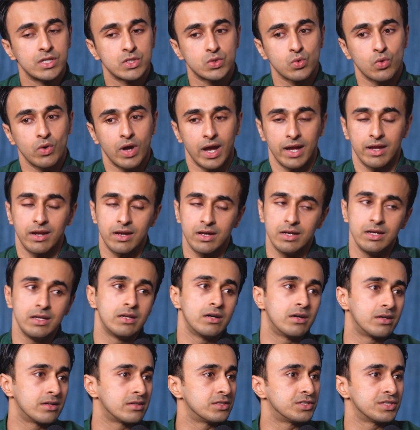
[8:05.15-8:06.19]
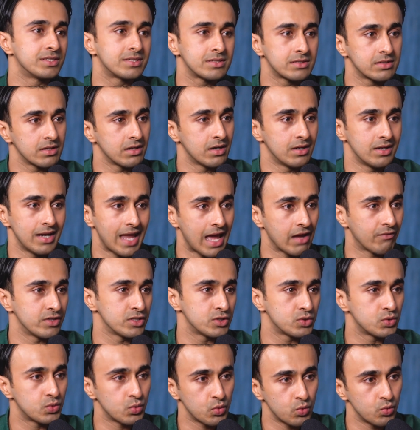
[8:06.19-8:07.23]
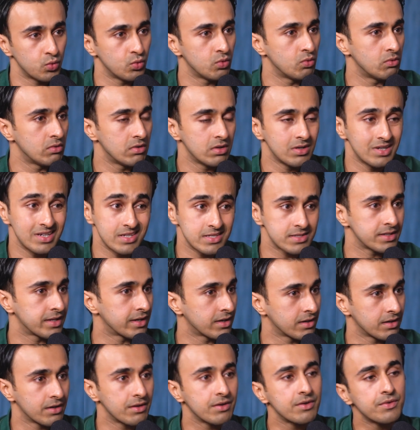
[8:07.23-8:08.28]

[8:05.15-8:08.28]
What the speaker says: So I really learned just a language through listening.